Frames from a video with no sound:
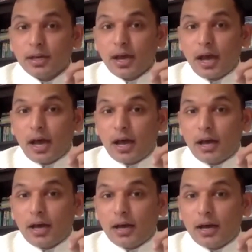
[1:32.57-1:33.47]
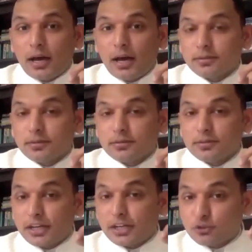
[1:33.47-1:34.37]

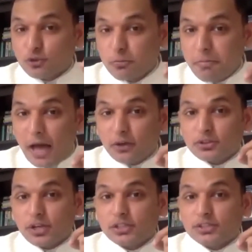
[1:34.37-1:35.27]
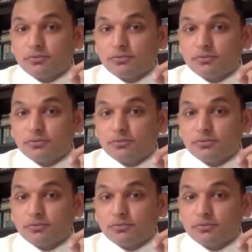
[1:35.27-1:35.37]
that is through BioSesh,